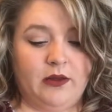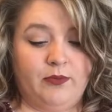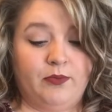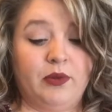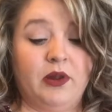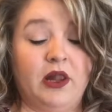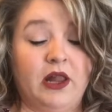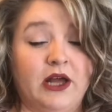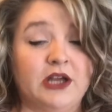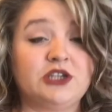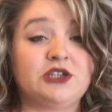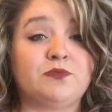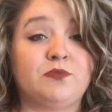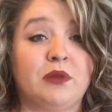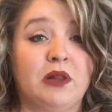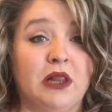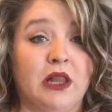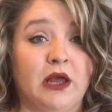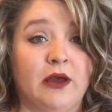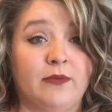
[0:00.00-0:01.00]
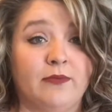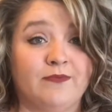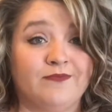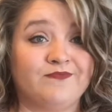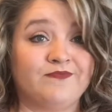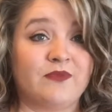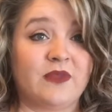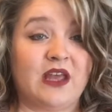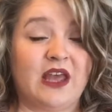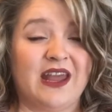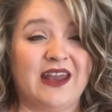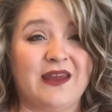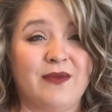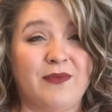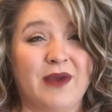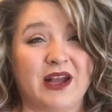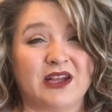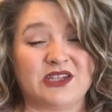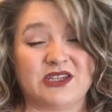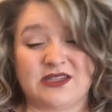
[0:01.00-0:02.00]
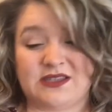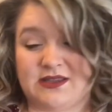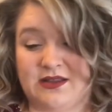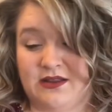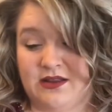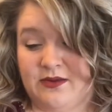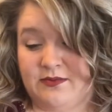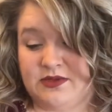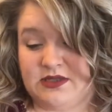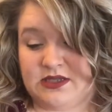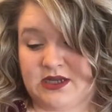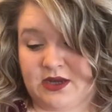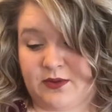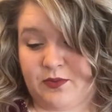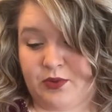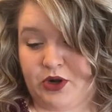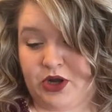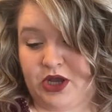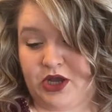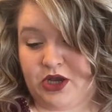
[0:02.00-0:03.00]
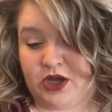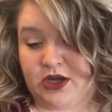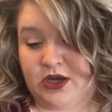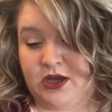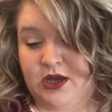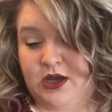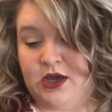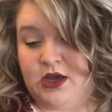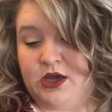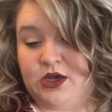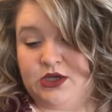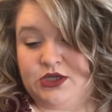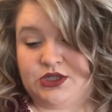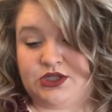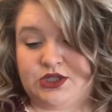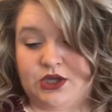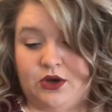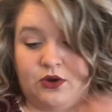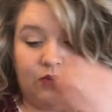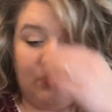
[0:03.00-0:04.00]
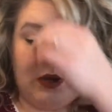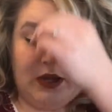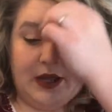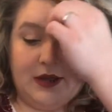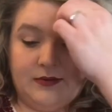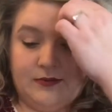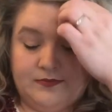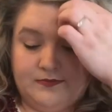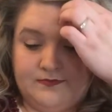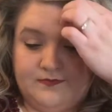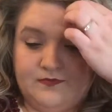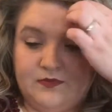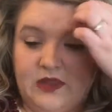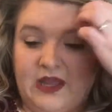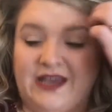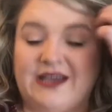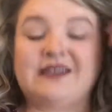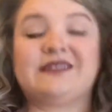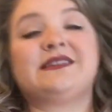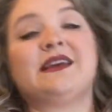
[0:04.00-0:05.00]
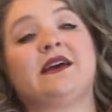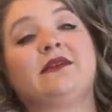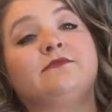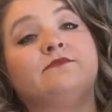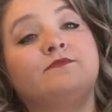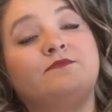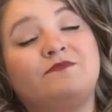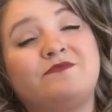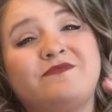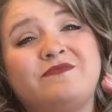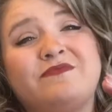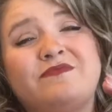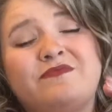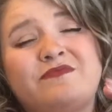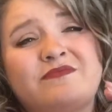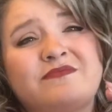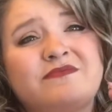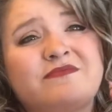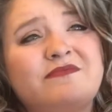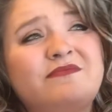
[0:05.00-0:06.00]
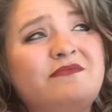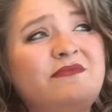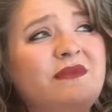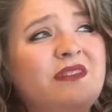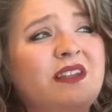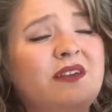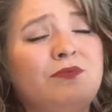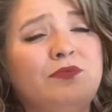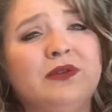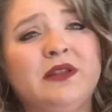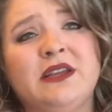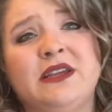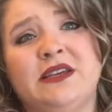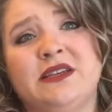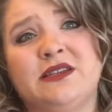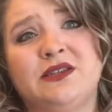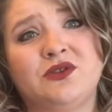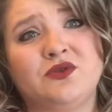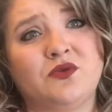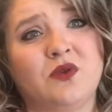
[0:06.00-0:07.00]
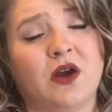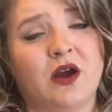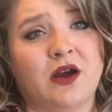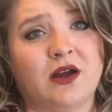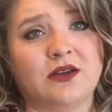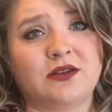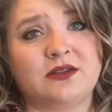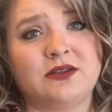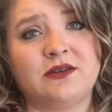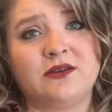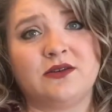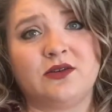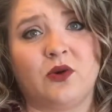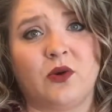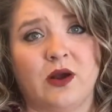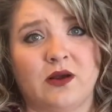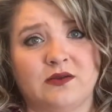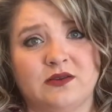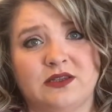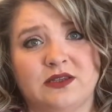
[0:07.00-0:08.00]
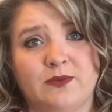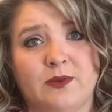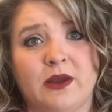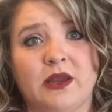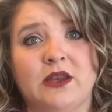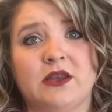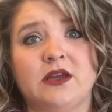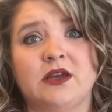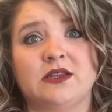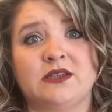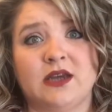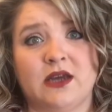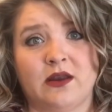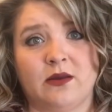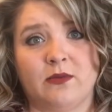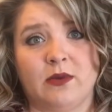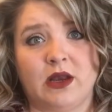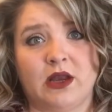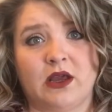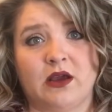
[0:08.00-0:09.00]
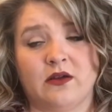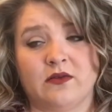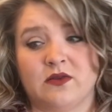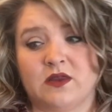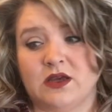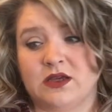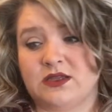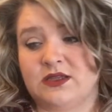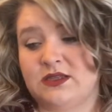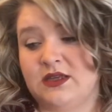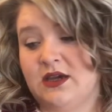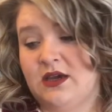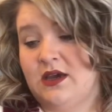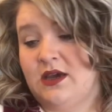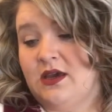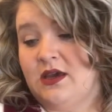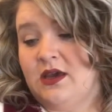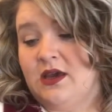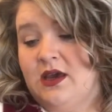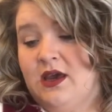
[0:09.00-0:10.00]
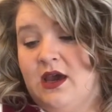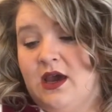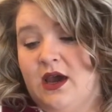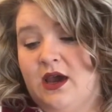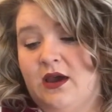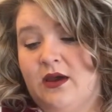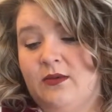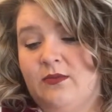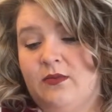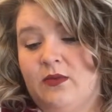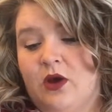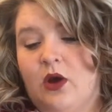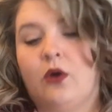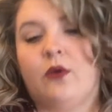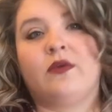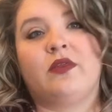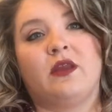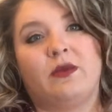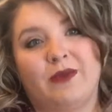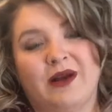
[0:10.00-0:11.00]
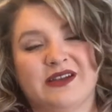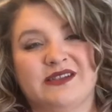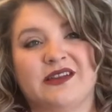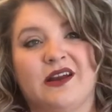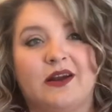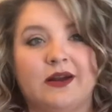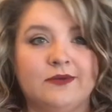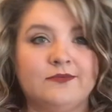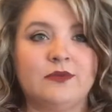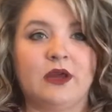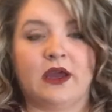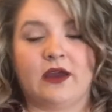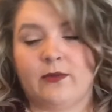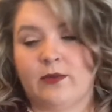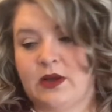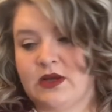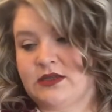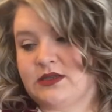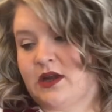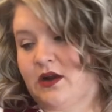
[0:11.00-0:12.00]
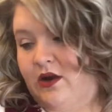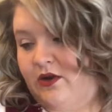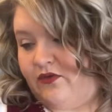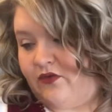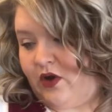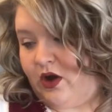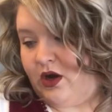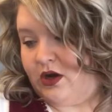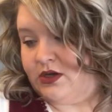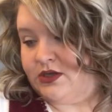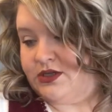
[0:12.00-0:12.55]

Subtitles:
Plush Plum, and it matches the lipstick pretty good. So like I said, please do not go out and spend a ton of money on this. Oh, and then mascara. I have mascara for her.